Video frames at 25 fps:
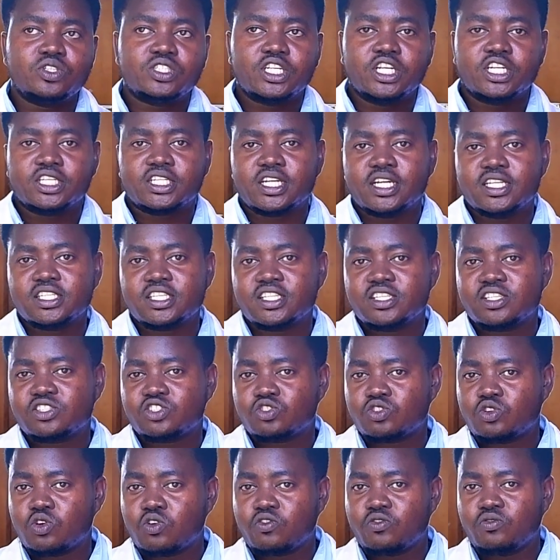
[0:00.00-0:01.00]
10 tons is
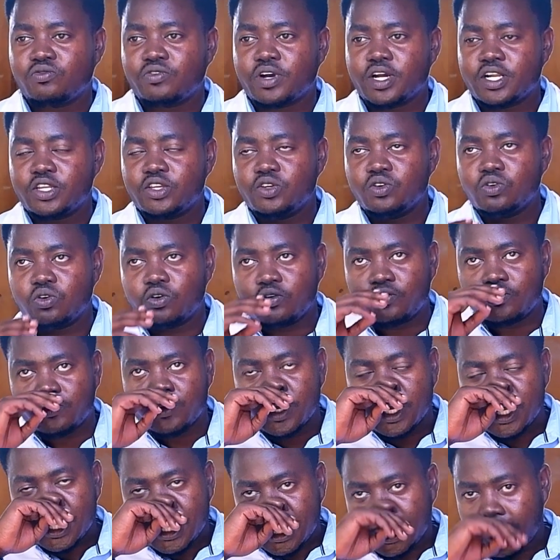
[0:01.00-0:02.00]
stock value of,
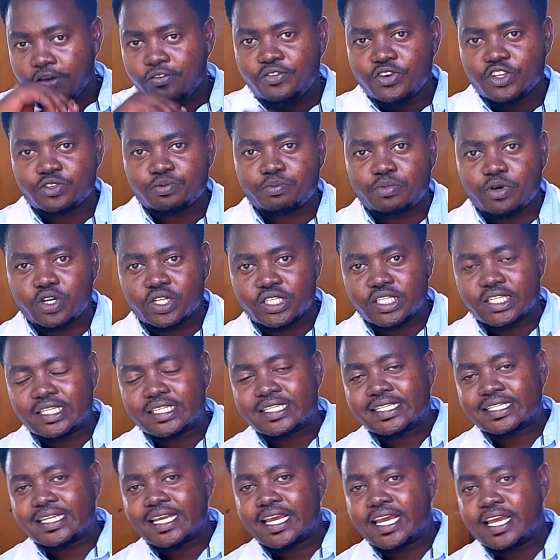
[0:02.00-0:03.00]
if each box
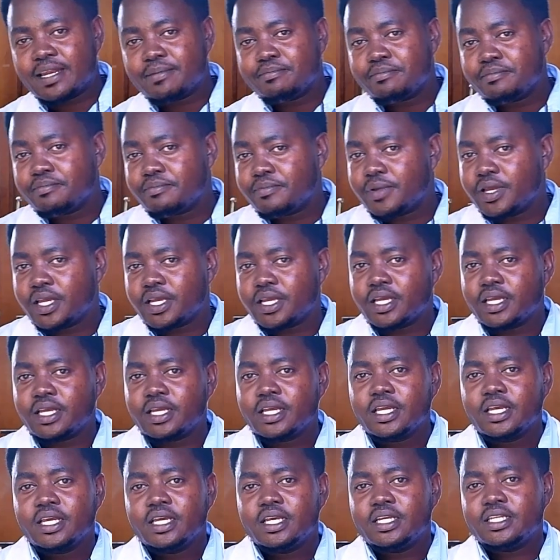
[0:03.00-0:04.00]
is 10
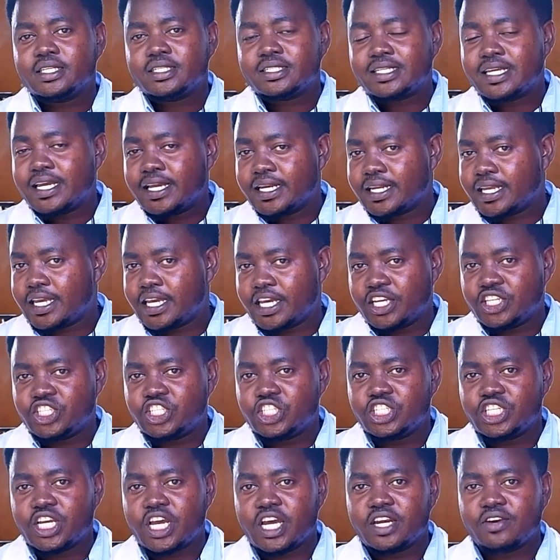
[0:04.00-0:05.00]

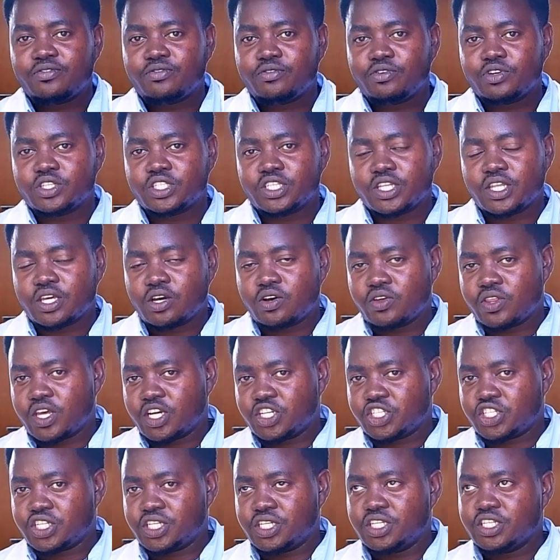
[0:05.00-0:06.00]
kg and 40,000
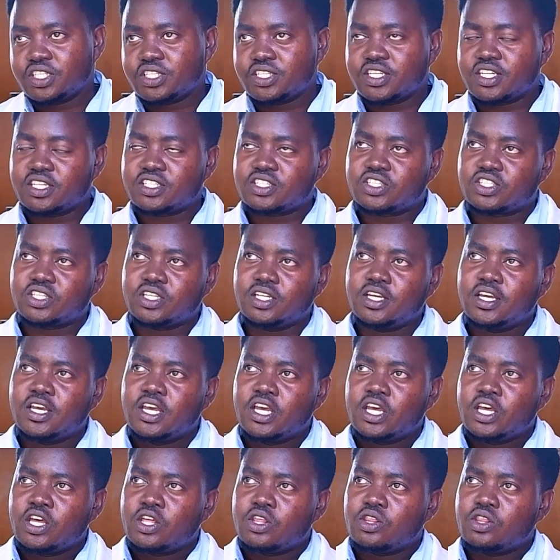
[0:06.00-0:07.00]
shillings, so let's see,
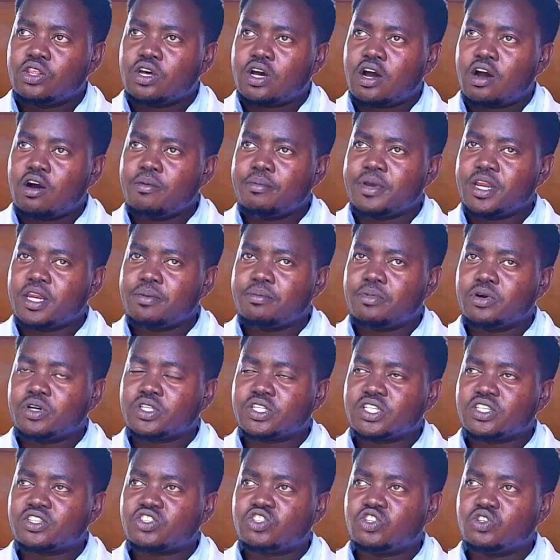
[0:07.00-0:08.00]
how many
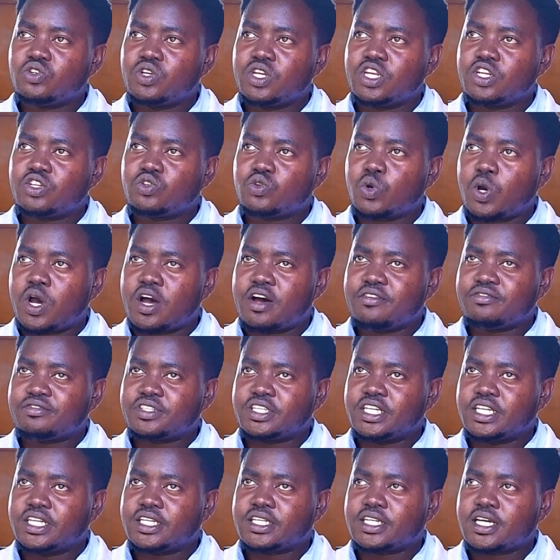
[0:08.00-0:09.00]
boxes do you need to have
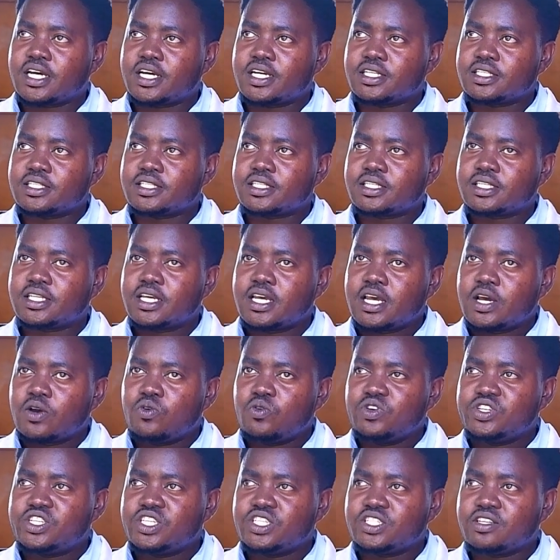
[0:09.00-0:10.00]
10 tons,
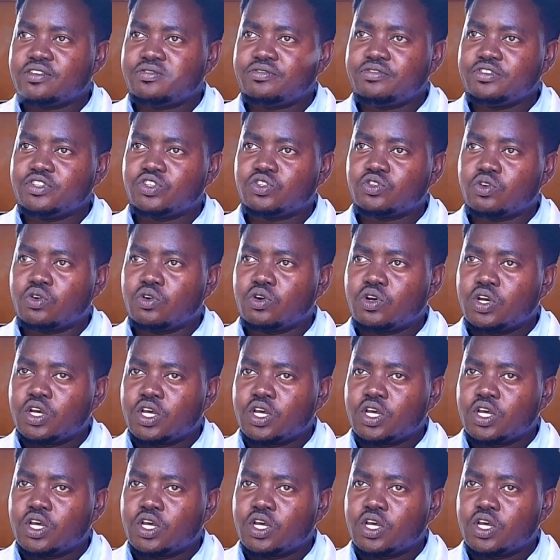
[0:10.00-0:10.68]
which is a fuso?